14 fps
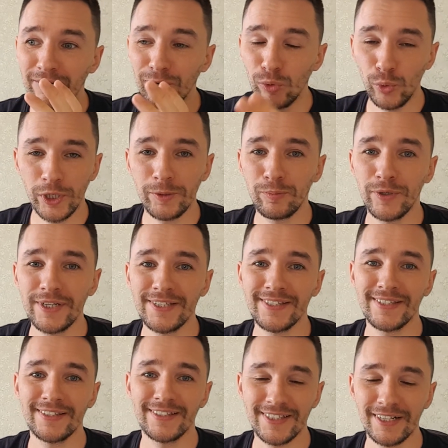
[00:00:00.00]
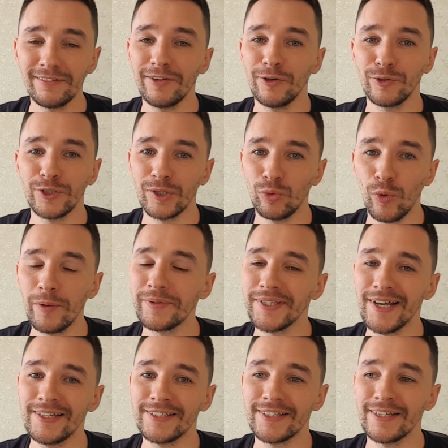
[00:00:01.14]
WordPress self-hosted
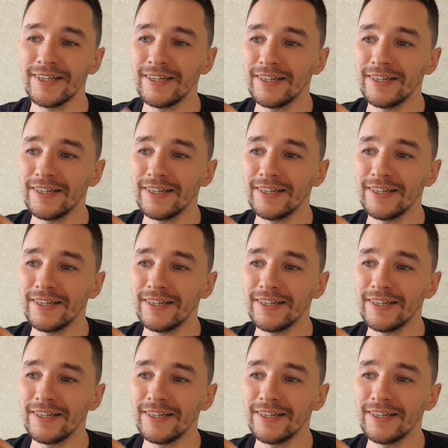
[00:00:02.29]
websites